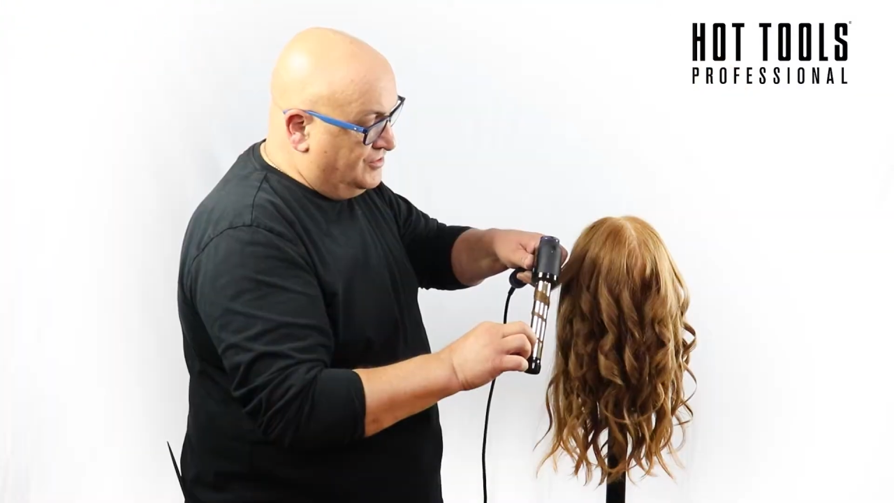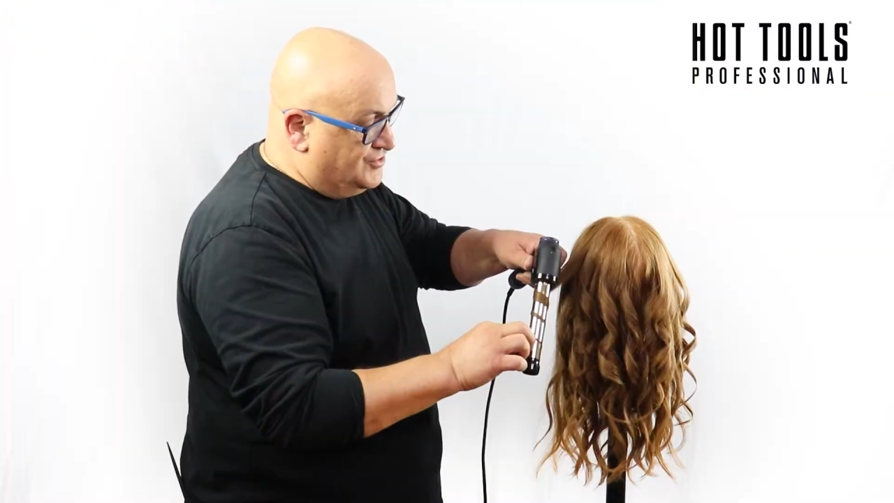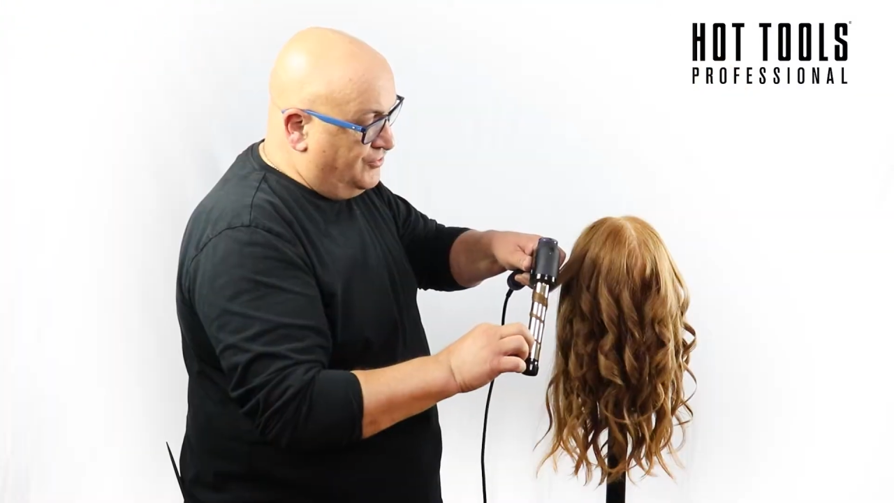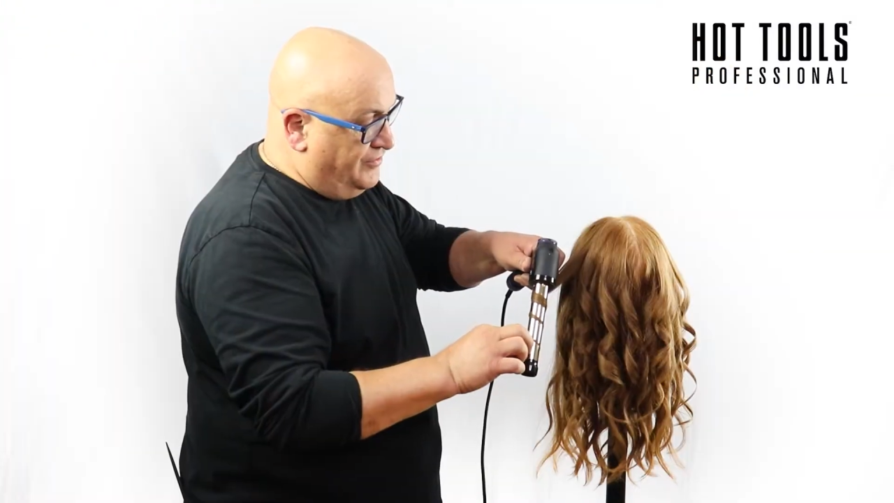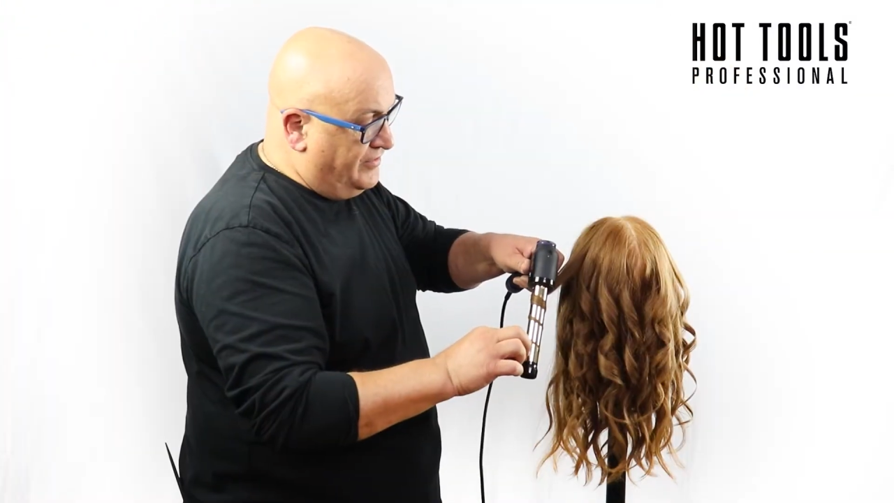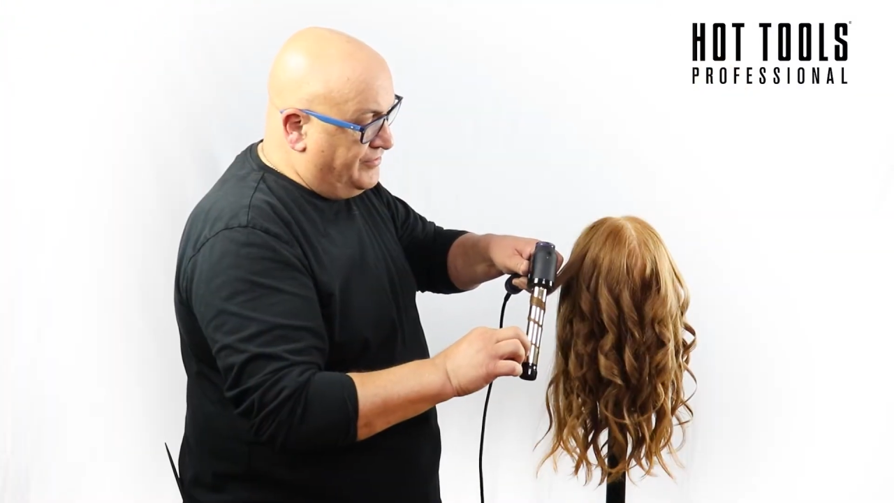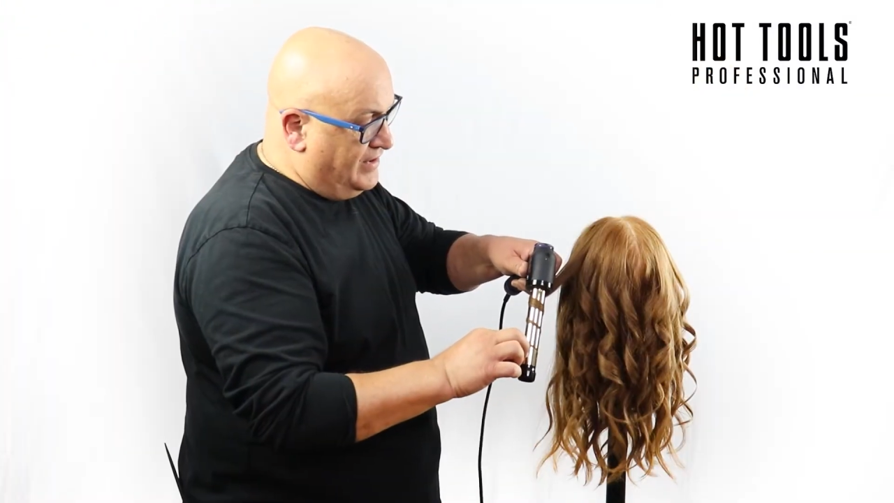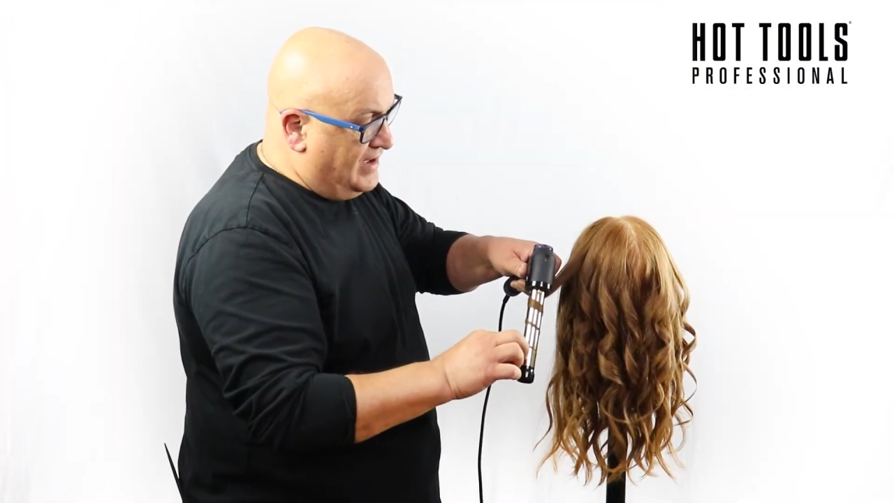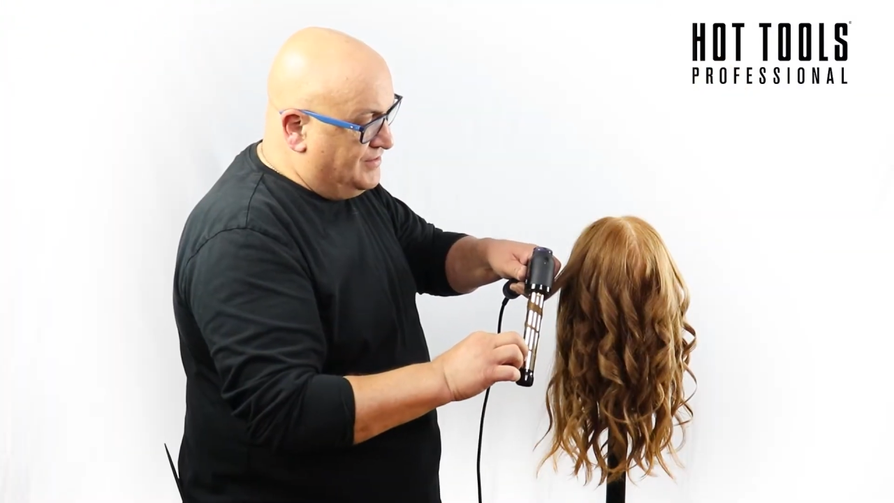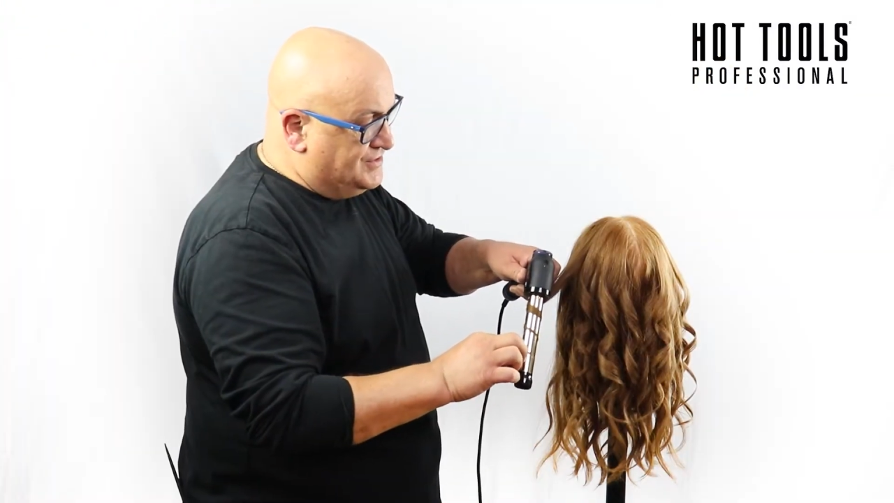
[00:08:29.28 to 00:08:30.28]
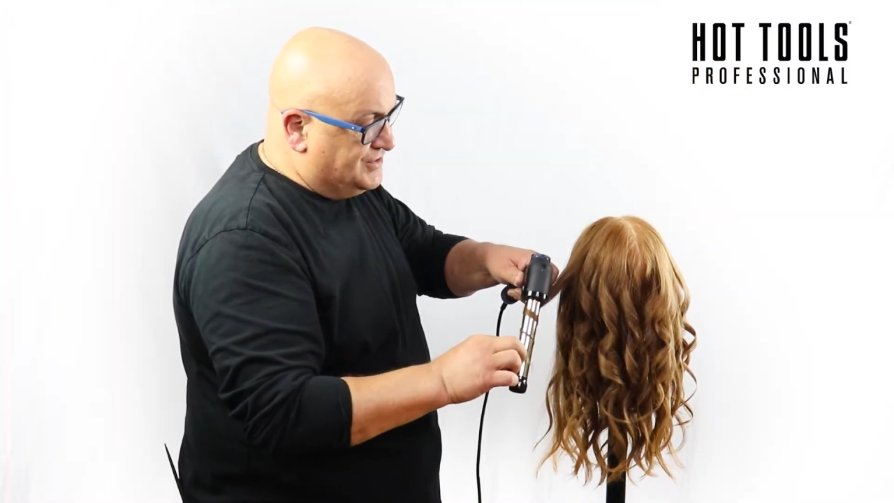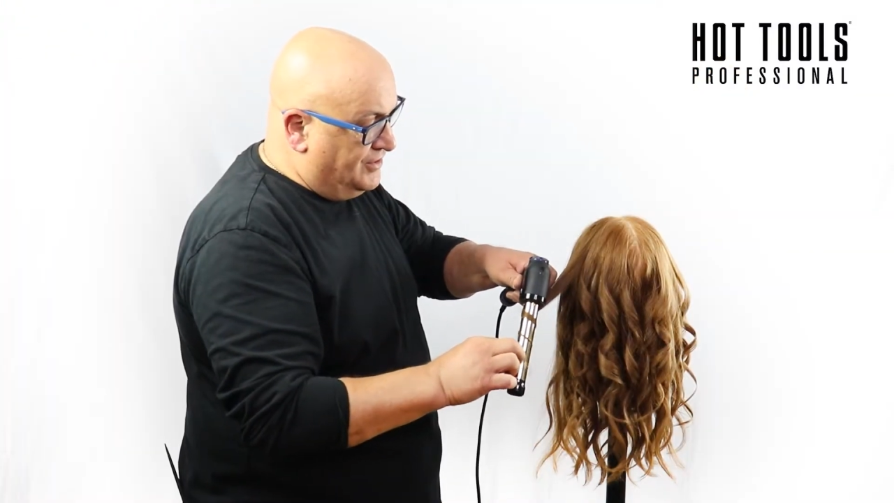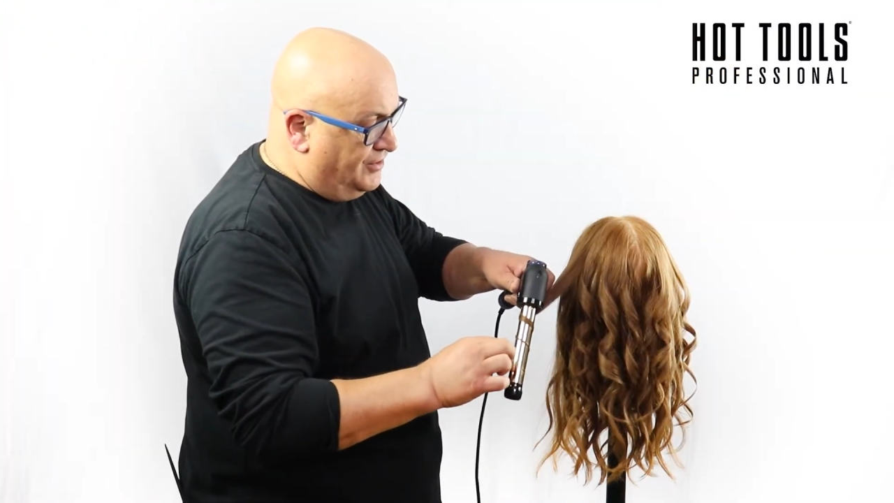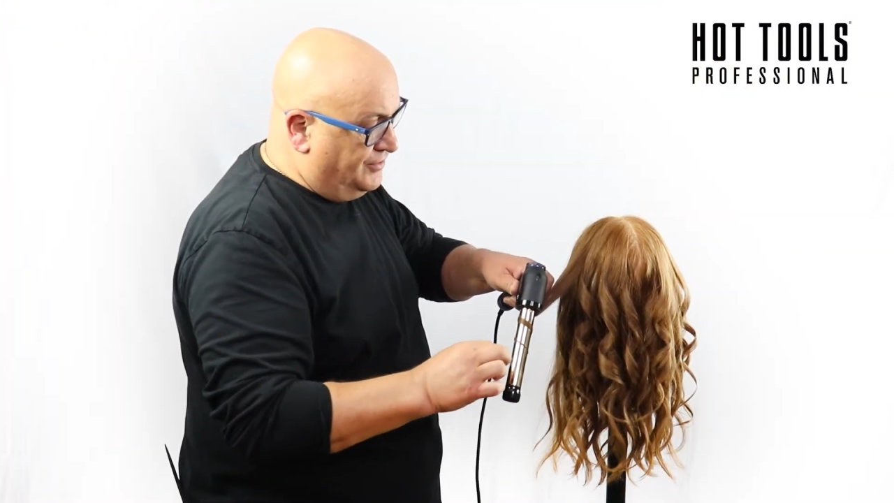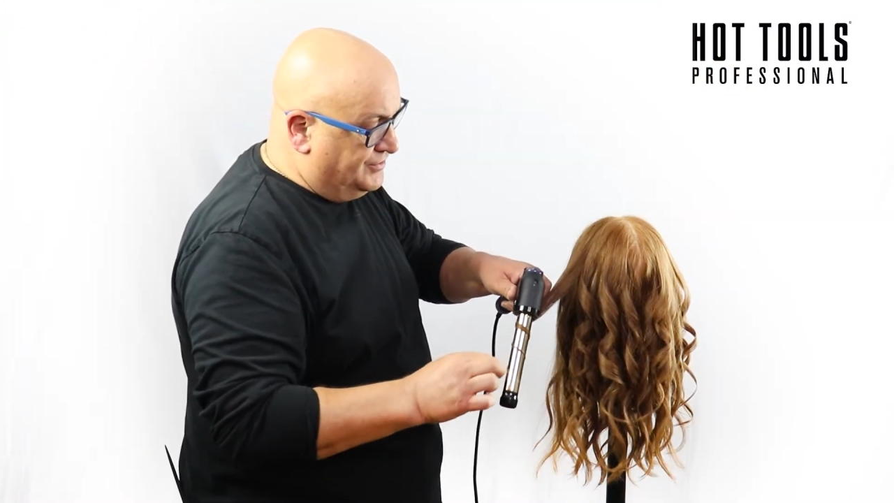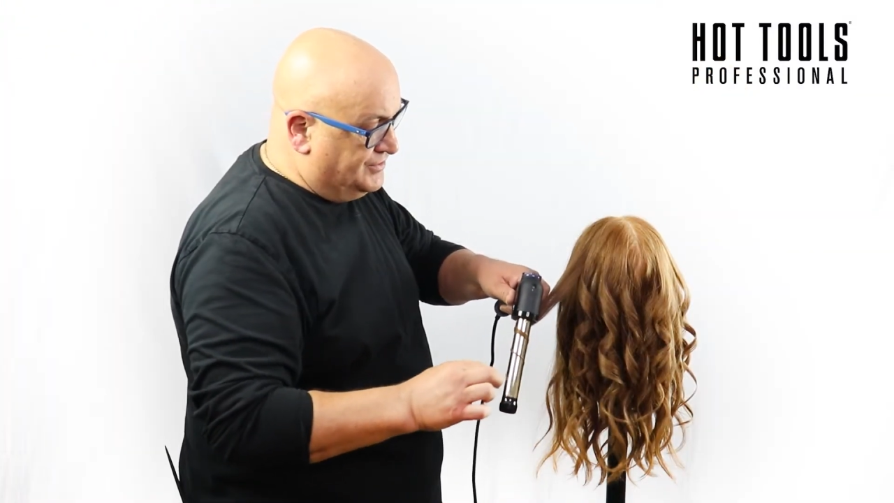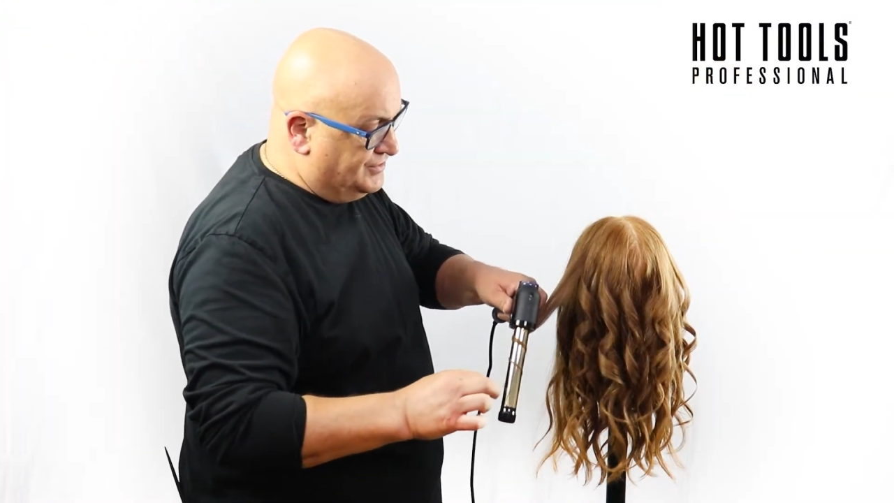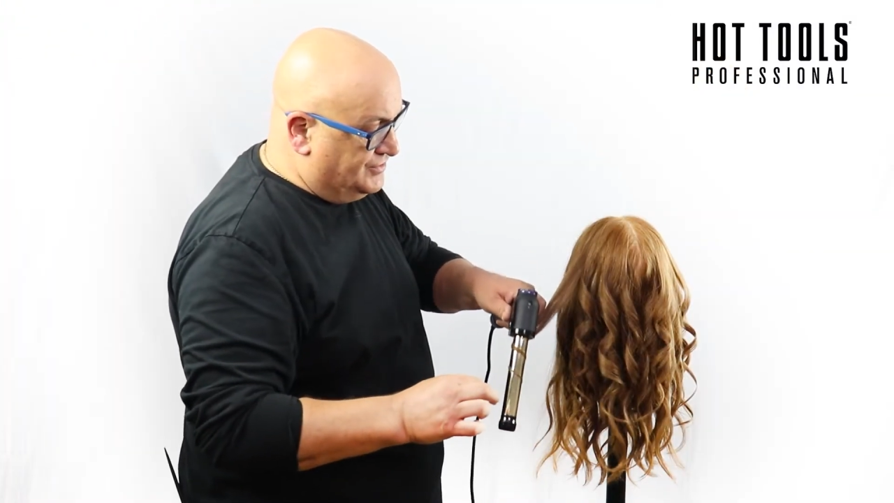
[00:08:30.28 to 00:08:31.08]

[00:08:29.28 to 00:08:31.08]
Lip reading: just so that the ends aren't